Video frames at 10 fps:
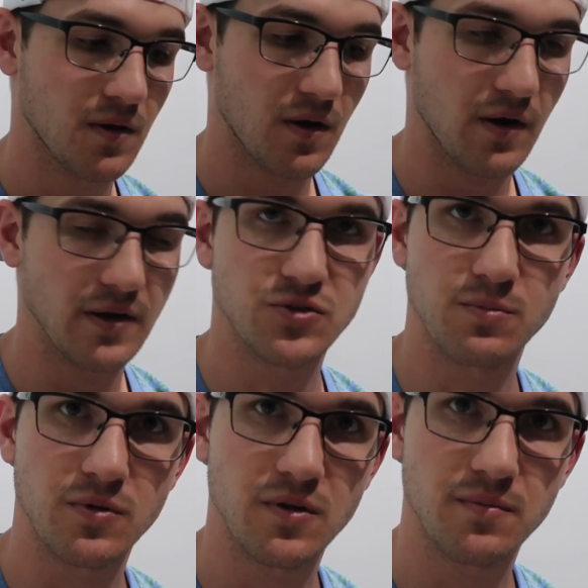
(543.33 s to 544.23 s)
Alright, so
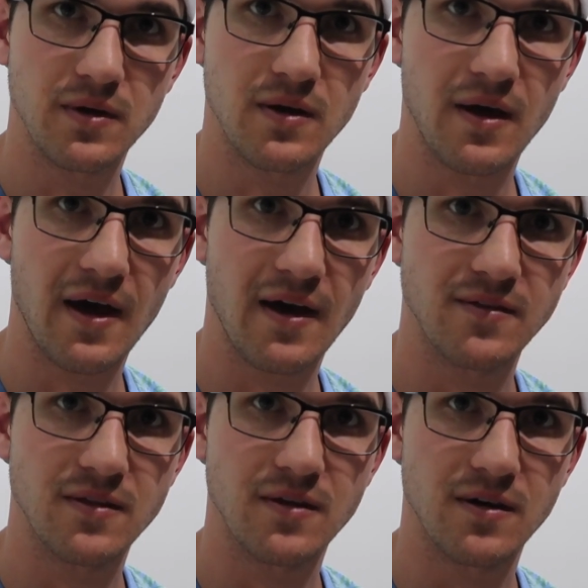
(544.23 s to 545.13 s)
I'm going to be
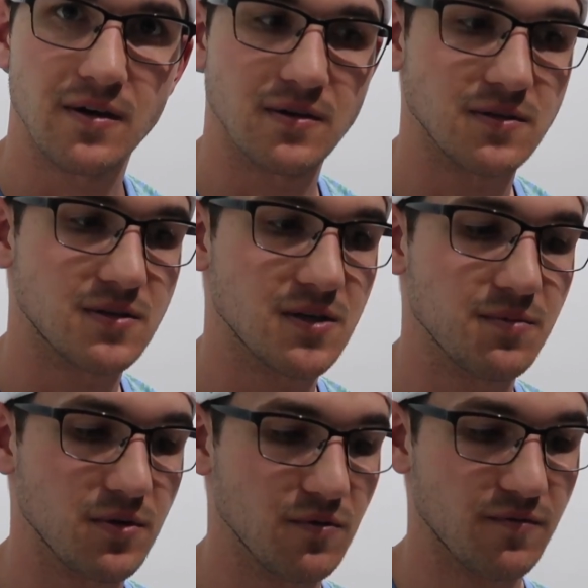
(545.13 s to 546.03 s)
having the
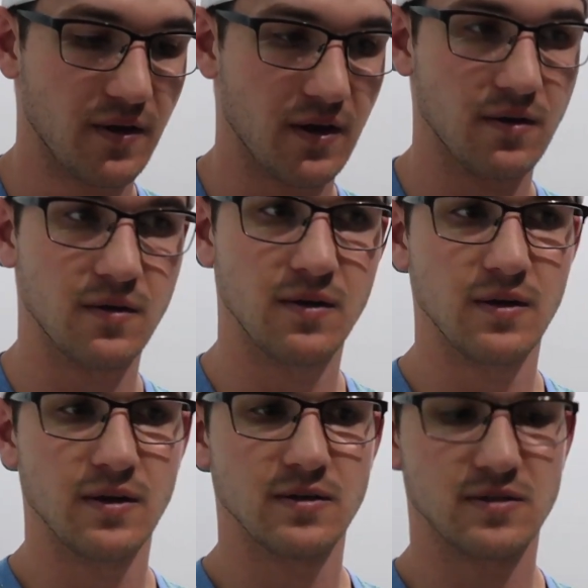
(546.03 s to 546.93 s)
CPU fan
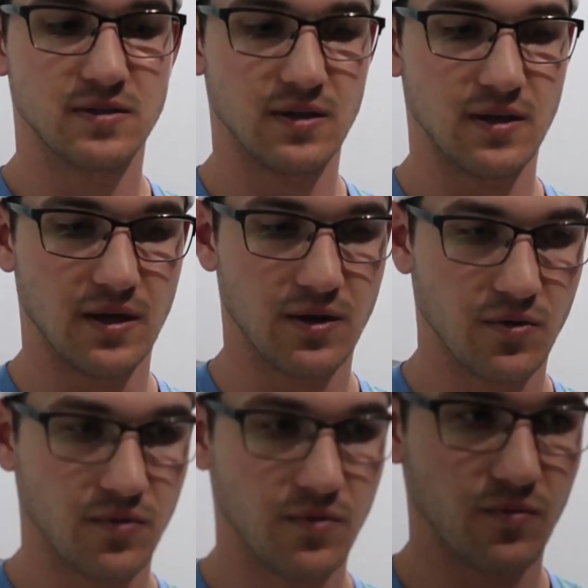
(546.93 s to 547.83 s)
sit
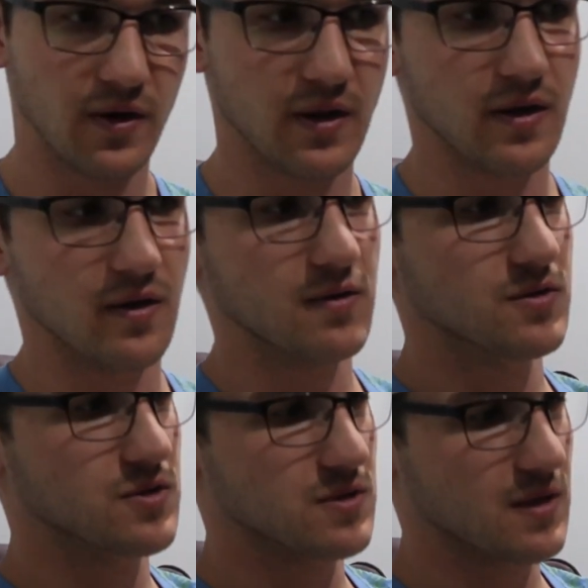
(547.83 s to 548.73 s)
in right here,
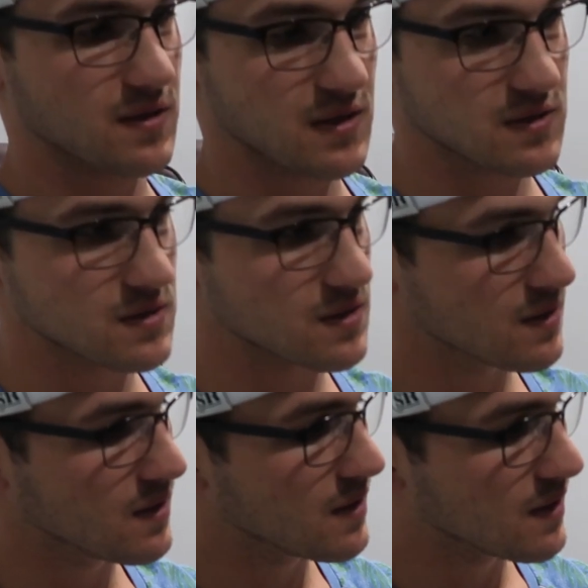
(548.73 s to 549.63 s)
just like this,
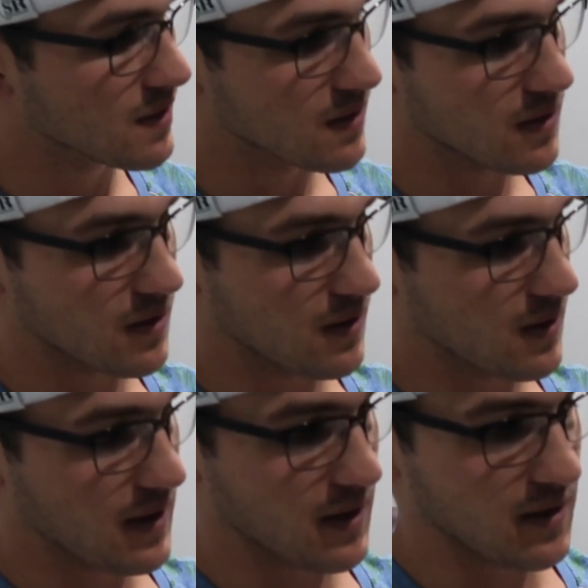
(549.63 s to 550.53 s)

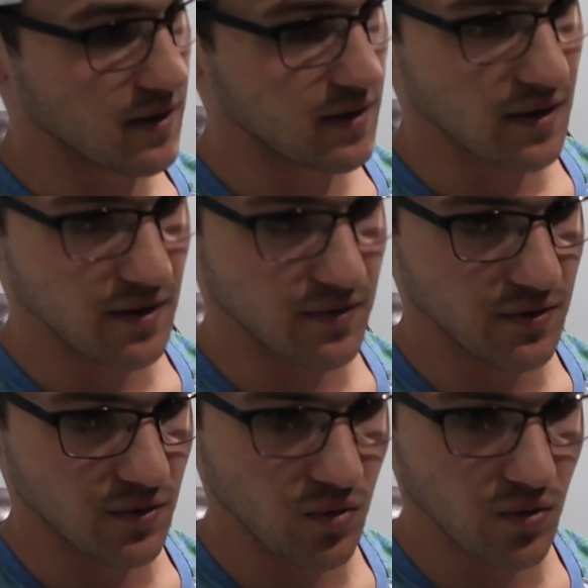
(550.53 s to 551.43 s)
and the
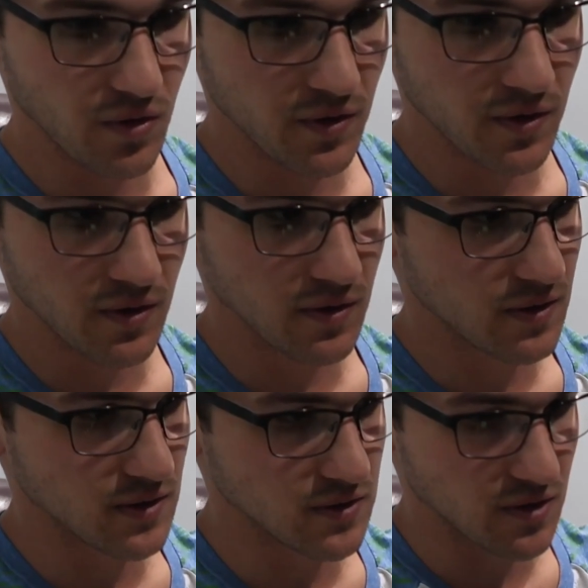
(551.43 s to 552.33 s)
cord
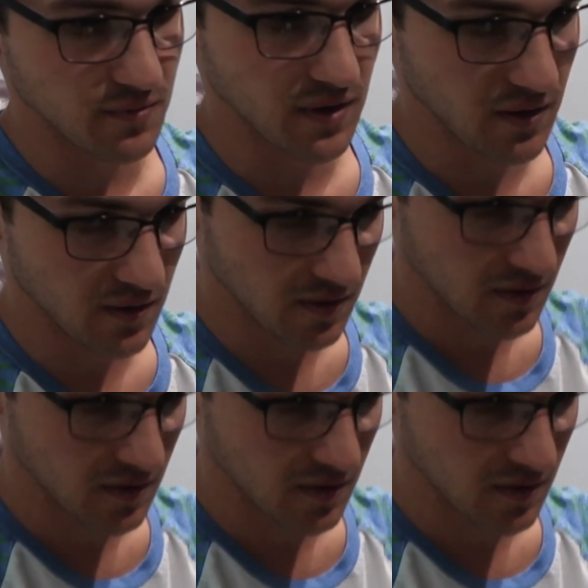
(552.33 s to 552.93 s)
is going to be